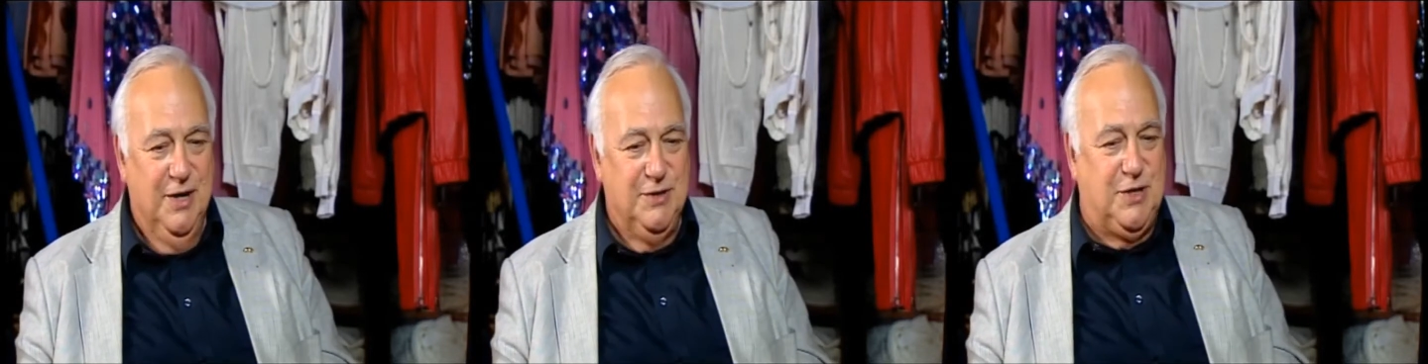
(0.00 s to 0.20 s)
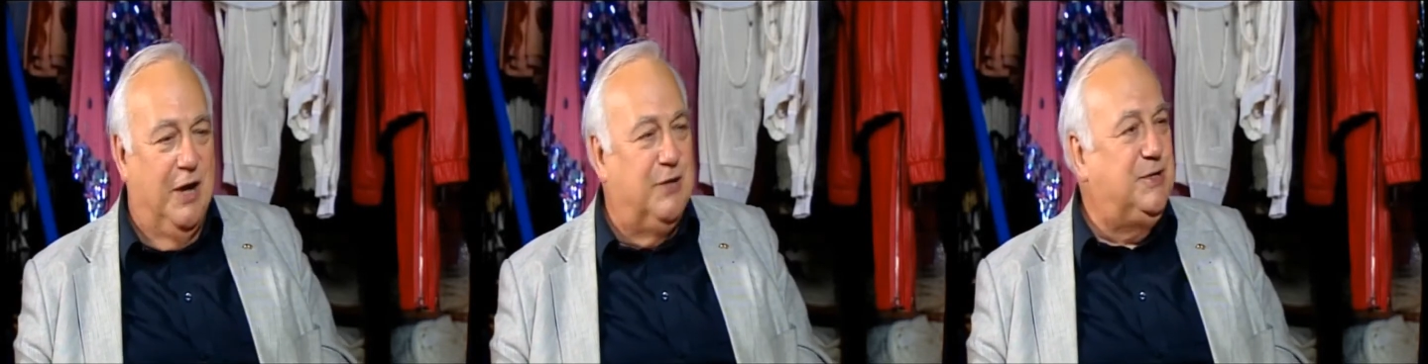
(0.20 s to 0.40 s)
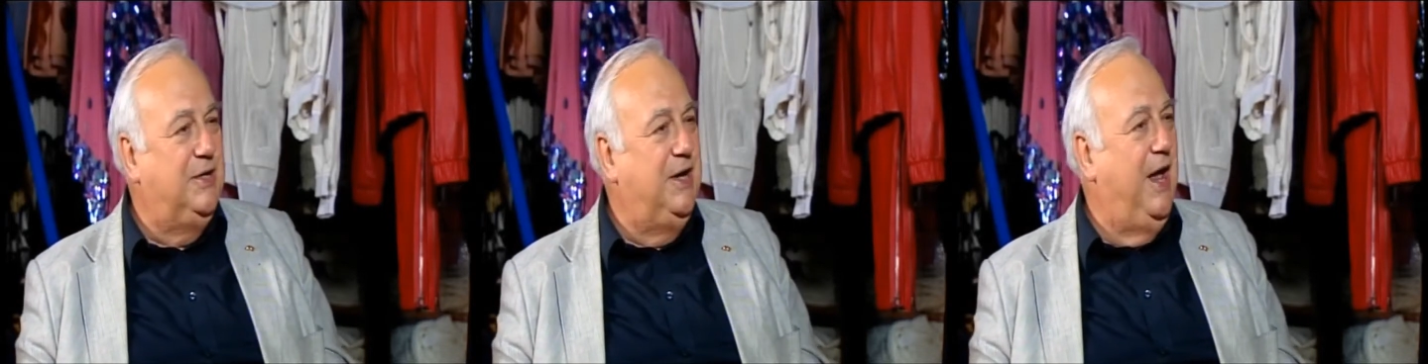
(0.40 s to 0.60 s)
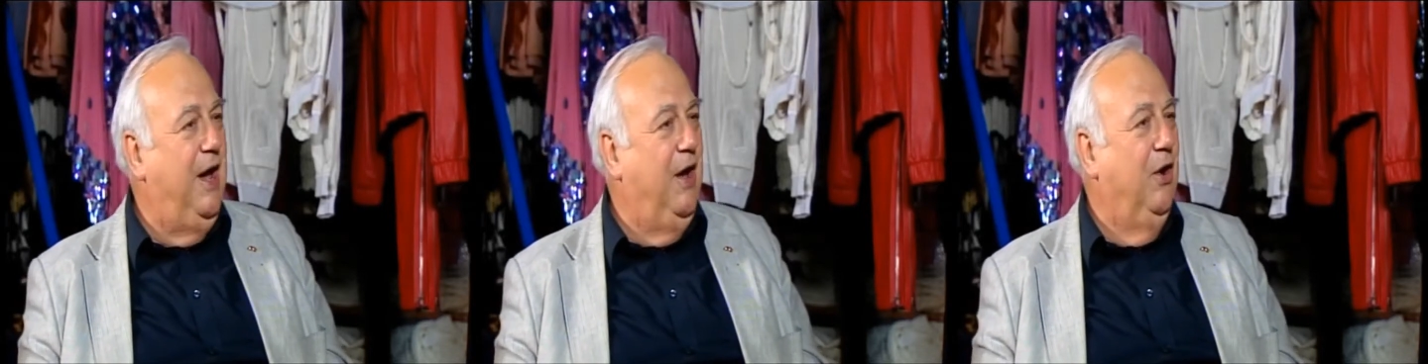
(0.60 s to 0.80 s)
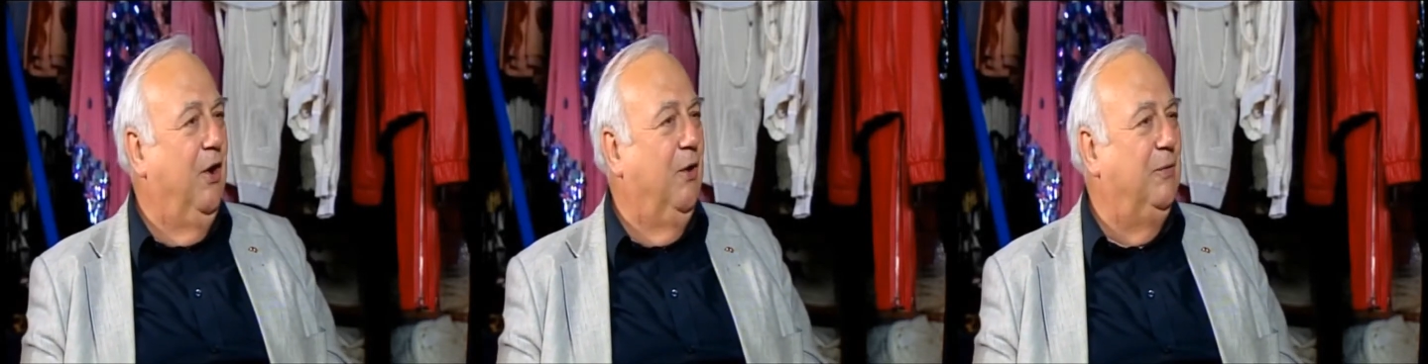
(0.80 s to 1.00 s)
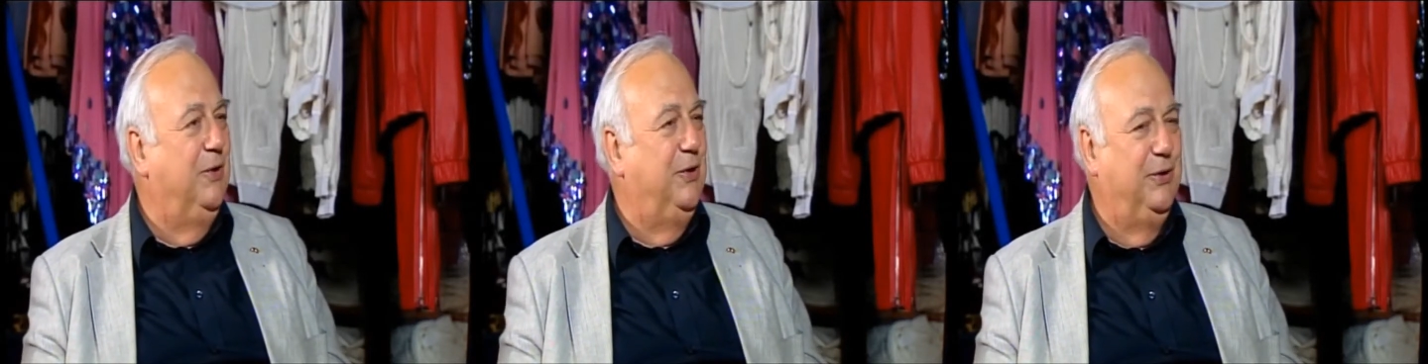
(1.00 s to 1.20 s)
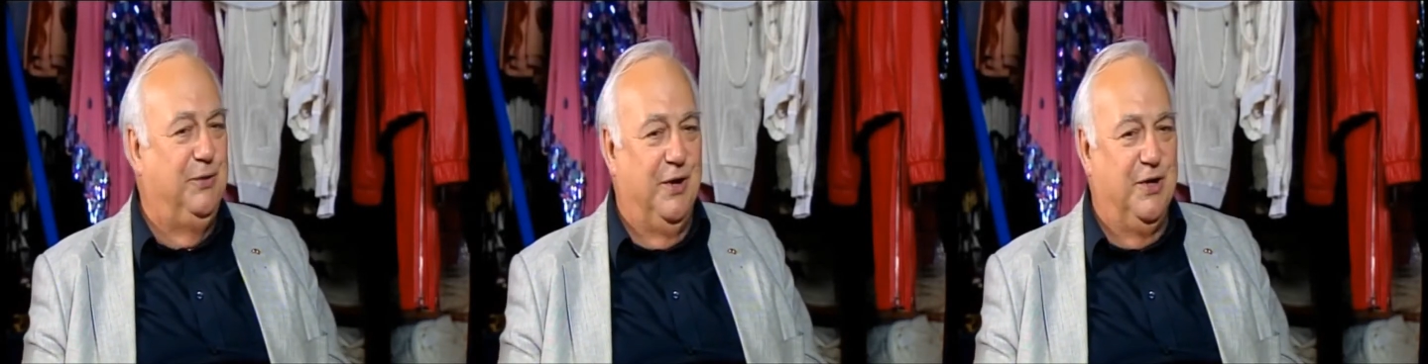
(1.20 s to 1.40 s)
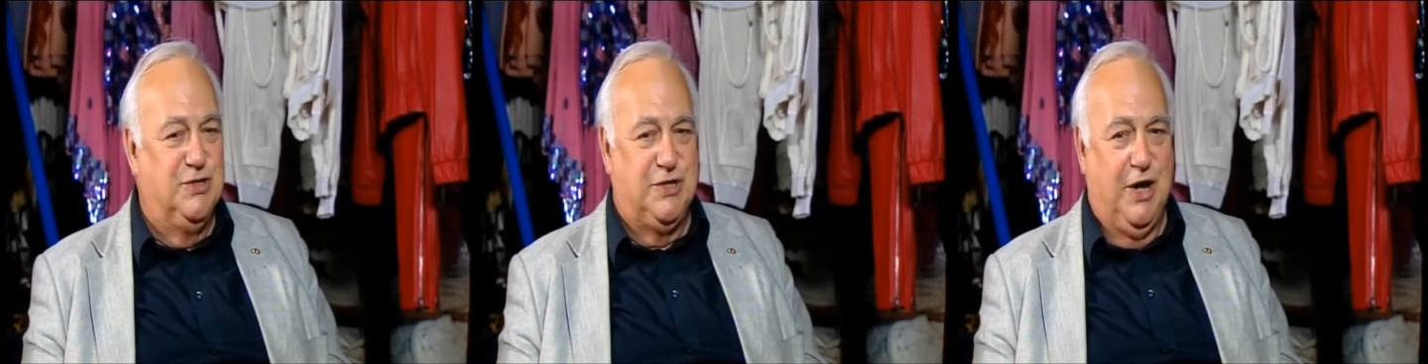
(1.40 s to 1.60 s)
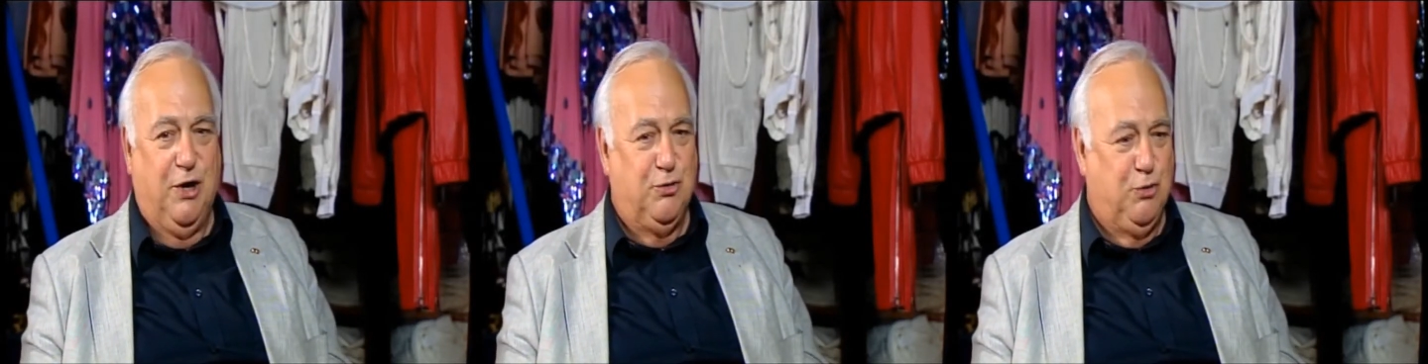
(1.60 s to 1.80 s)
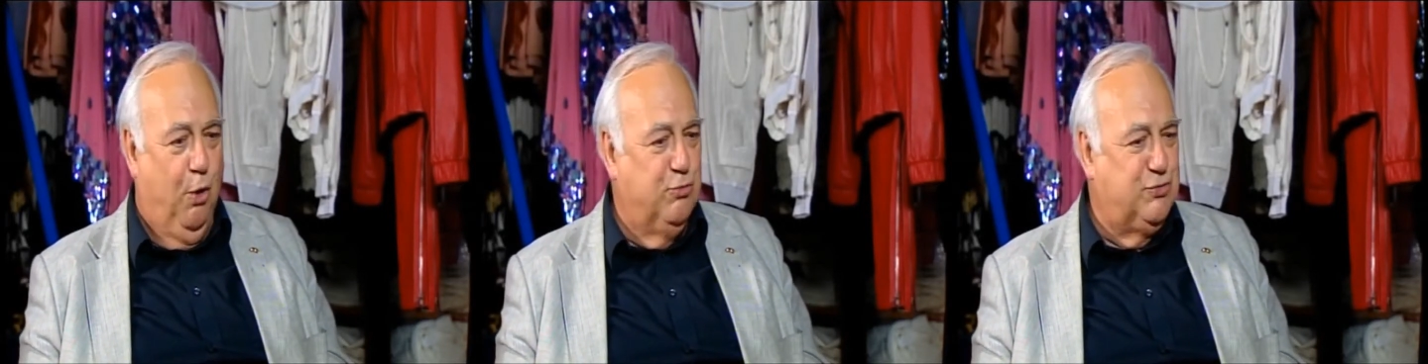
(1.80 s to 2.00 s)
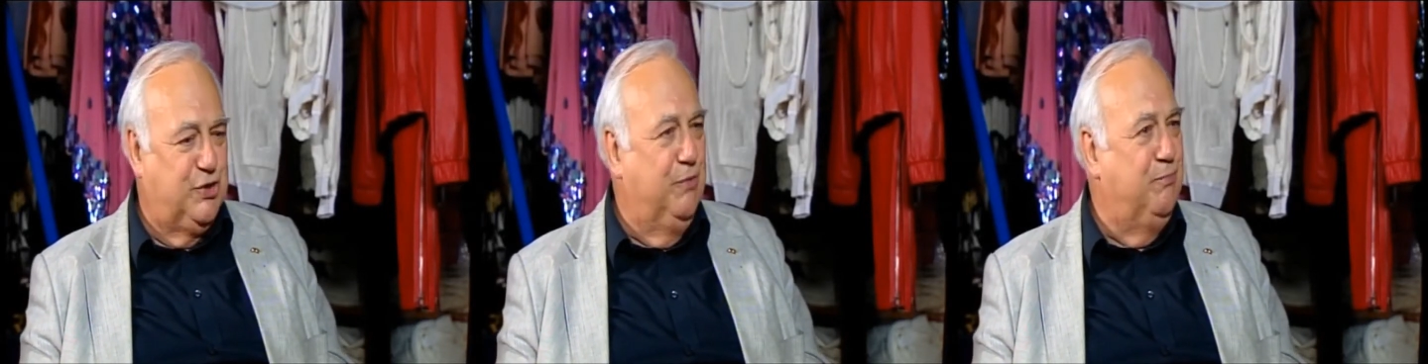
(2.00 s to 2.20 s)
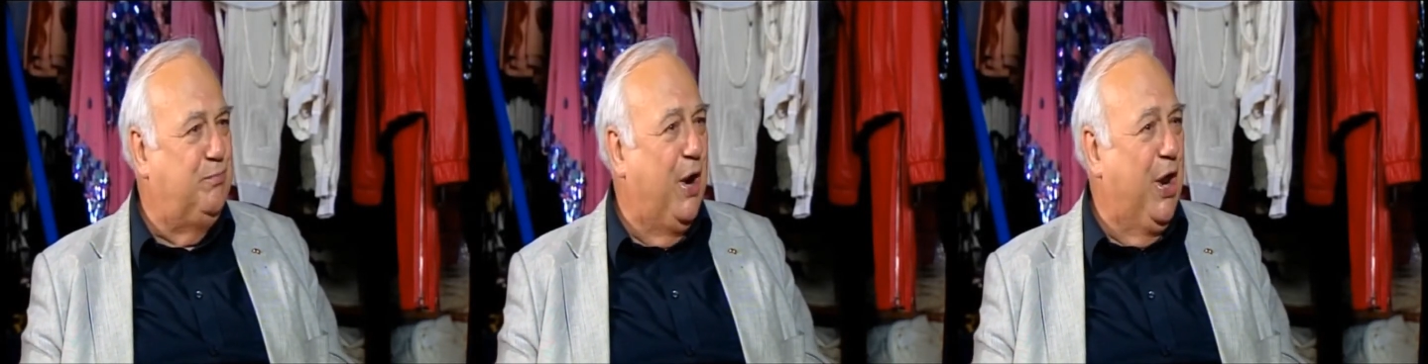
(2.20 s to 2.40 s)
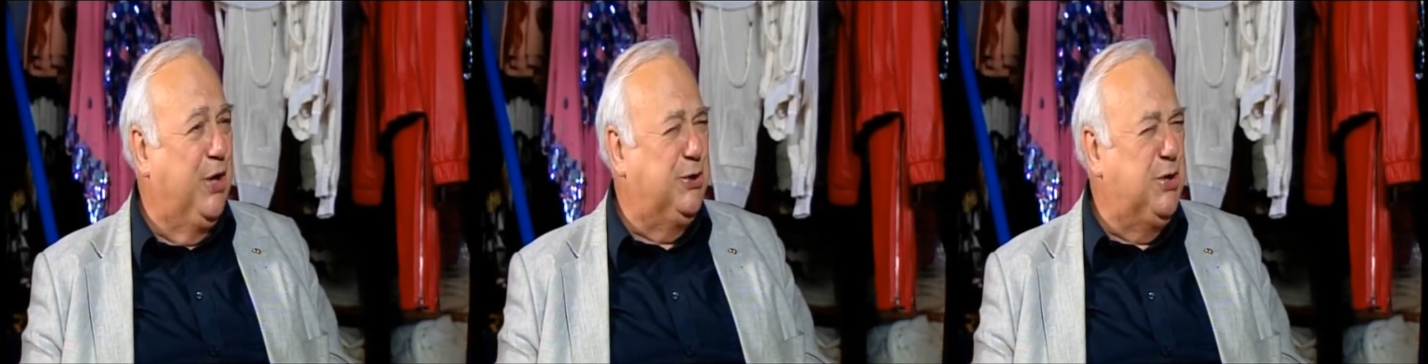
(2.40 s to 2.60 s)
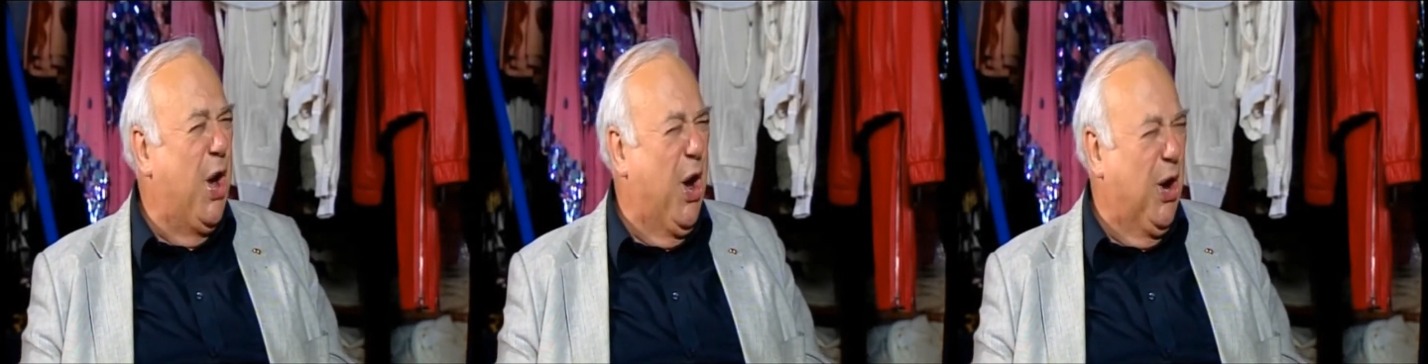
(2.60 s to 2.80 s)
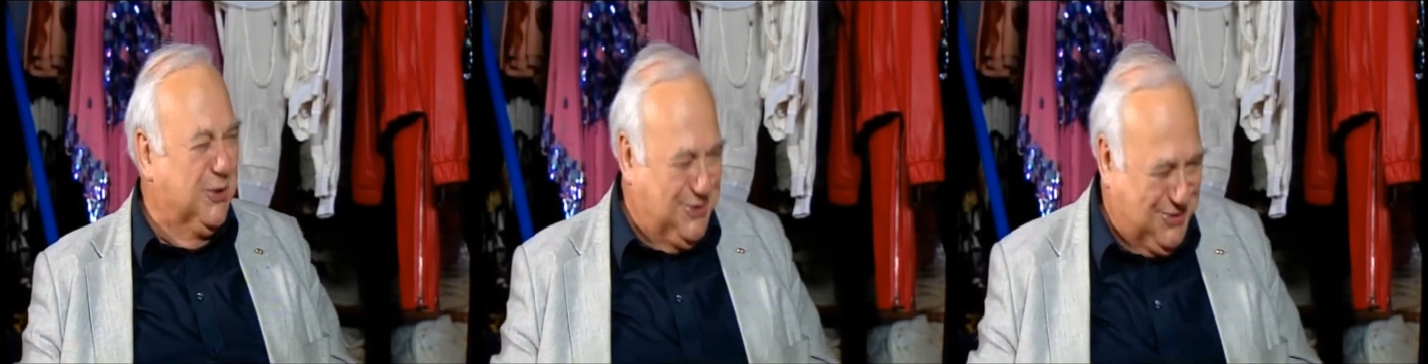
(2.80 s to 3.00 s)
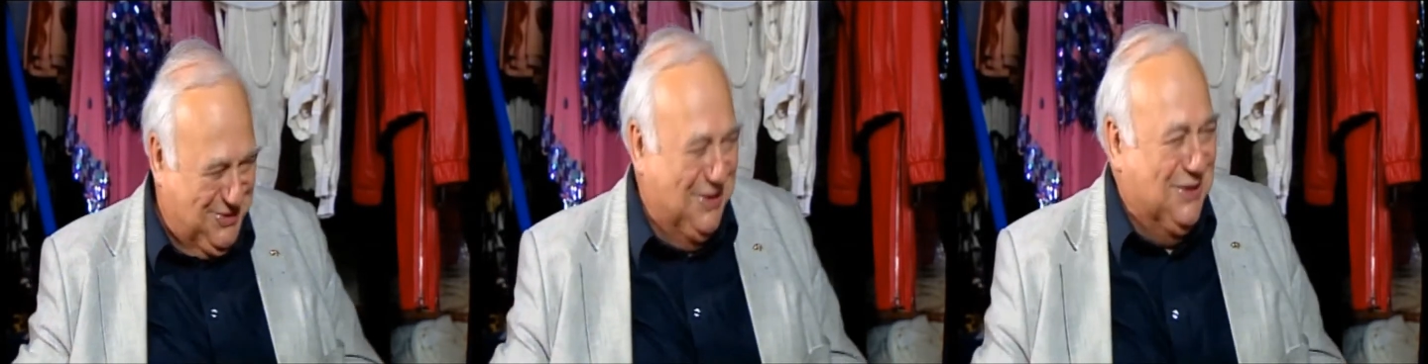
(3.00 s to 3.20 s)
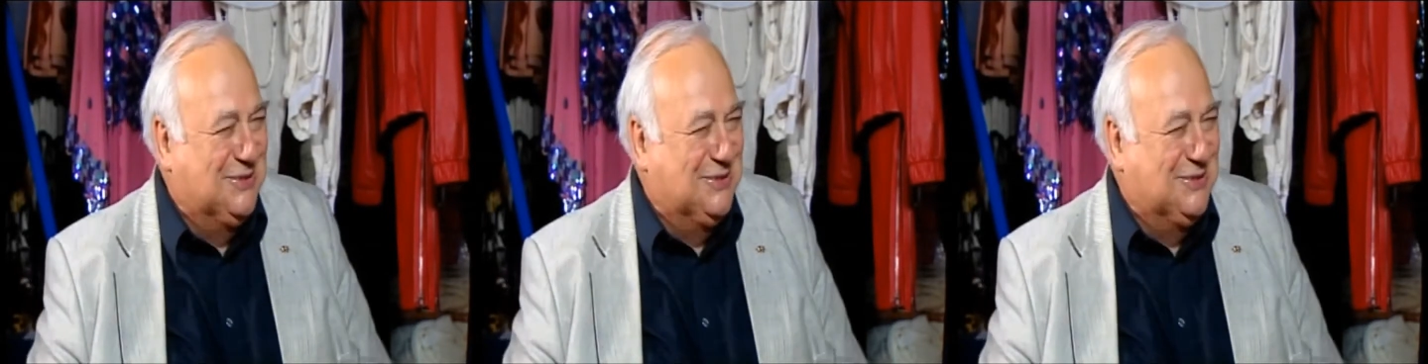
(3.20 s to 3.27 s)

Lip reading: doesn't that hurt when you do? He said, of course it bleed nuts.